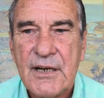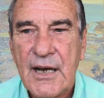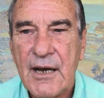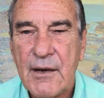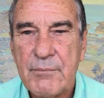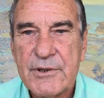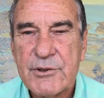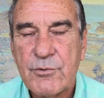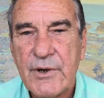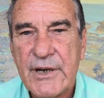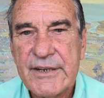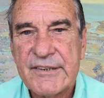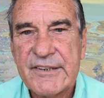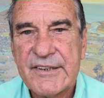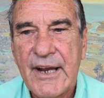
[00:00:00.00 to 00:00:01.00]
uh,
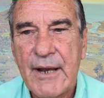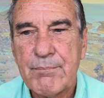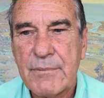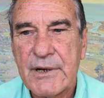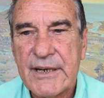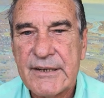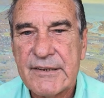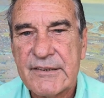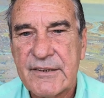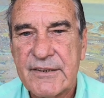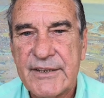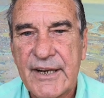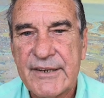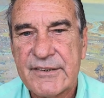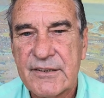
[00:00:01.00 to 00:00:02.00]
between saplings,
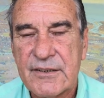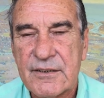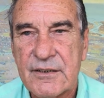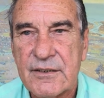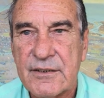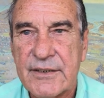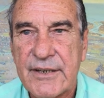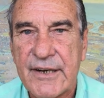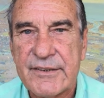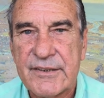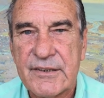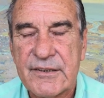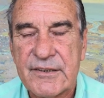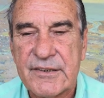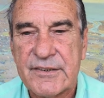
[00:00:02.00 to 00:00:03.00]
desert
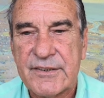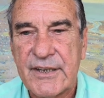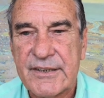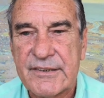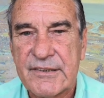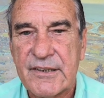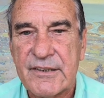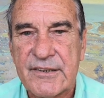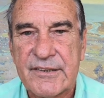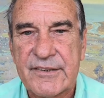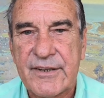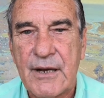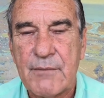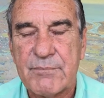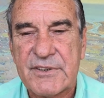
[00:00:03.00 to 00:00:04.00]
desert sticks and
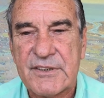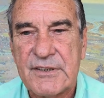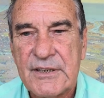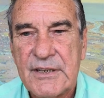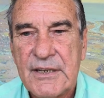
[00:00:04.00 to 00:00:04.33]
stumps,